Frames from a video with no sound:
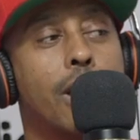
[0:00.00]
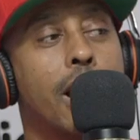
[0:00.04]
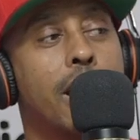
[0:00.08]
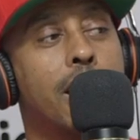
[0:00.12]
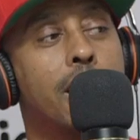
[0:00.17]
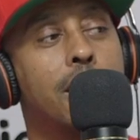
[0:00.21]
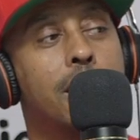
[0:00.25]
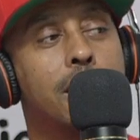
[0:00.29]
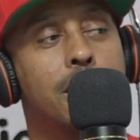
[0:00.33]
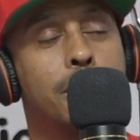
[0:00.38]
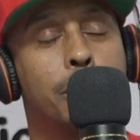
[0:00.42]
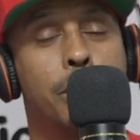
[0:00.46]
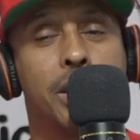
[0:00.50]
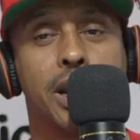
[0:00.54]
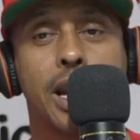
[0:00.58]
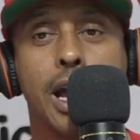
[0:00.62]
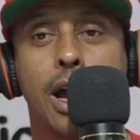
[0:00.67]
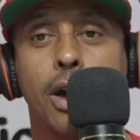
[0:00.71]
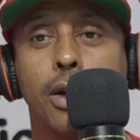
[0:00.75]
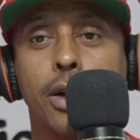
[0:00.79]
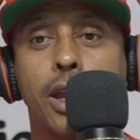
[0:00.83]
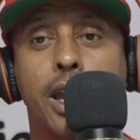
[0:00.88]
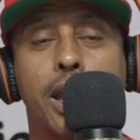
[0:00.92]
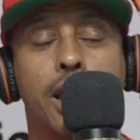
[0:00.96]
Right, he could have been
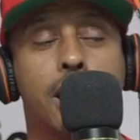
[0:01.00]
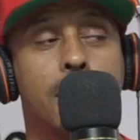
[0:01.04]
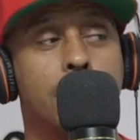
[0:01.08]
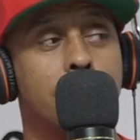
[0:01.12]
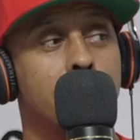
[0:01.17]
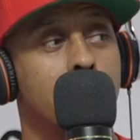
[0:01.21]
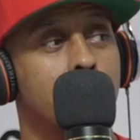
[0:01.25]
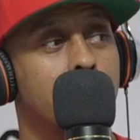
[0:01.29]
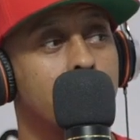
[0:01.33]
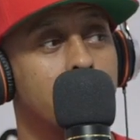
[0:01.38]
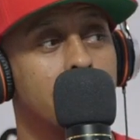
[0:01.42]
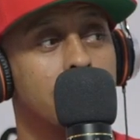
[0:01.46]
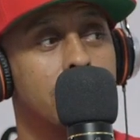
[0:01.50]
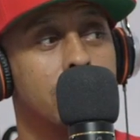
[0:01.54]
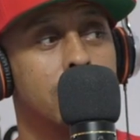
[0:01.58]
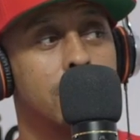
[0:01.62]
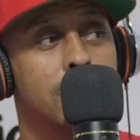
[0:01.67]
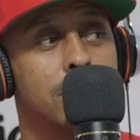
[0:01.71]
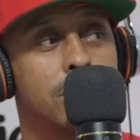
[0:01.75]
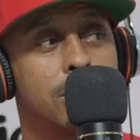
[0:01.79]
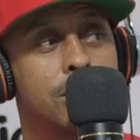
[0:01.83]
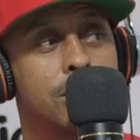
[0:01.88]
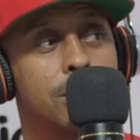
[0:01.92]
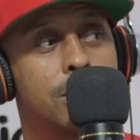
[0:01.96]
out here
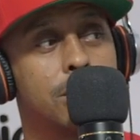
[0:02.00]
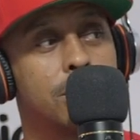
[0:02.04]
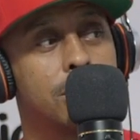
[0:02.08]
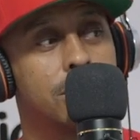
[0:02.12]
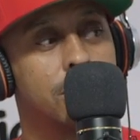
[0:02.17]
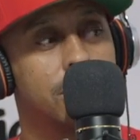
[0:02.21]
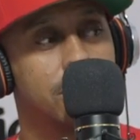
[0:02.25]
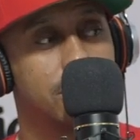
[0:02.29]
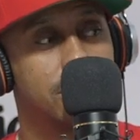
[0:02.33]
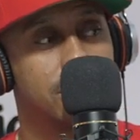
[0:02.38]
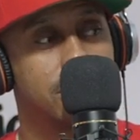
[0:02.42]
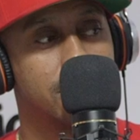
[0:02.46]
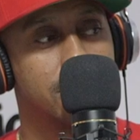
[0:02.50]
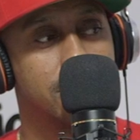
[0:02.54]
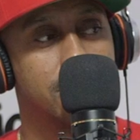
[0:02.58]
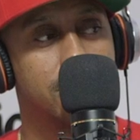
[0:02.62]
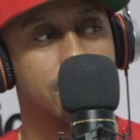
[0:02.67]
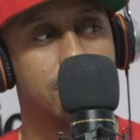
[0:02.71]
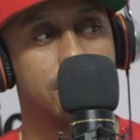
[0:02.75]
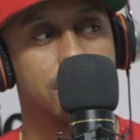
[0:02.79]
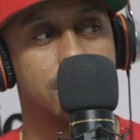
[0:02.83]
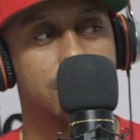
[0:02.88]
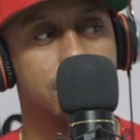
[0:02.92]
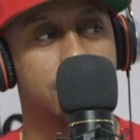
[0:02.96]
shh,
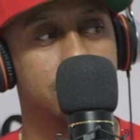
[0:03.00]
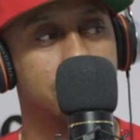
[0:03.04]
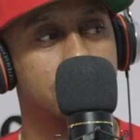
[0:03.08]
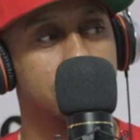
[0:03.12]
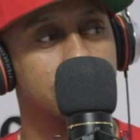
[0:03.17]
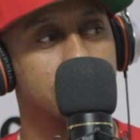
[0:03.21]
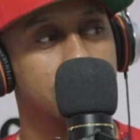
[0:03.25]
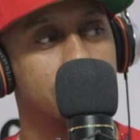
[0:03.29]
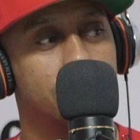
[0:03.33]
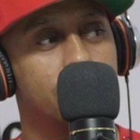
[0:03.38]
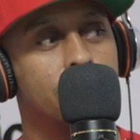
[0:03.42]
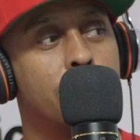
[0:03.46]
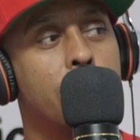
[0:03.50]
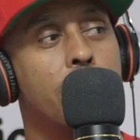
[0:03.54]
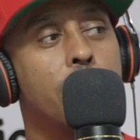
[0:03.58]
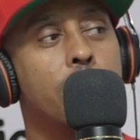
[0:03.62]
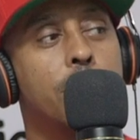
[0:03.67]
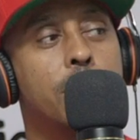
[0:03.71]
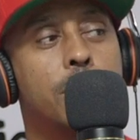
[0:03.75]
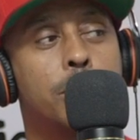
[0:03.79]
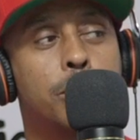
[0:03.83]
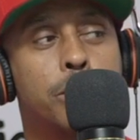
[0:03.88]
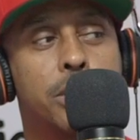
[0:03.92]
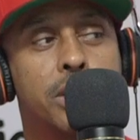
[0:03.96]

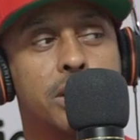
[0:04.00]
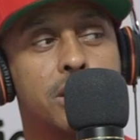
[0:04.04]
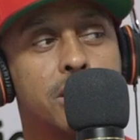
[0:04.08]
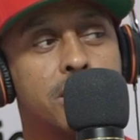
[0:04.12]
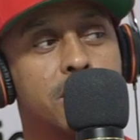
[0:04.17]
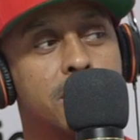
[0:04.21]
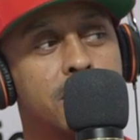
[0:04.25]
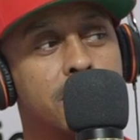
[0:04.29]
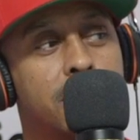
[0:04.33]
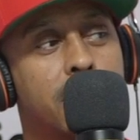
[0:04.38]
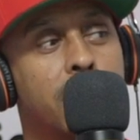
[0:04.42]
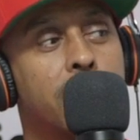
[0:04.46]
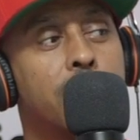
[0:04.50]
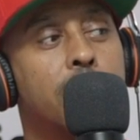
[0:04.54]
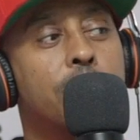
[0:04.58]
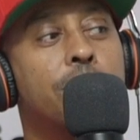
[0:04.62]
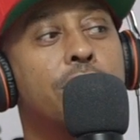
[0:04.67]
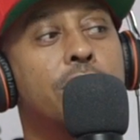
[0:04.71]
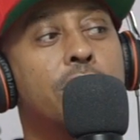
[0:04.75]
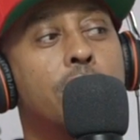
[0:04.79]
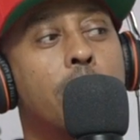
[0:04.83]
drowning them bitches in dick of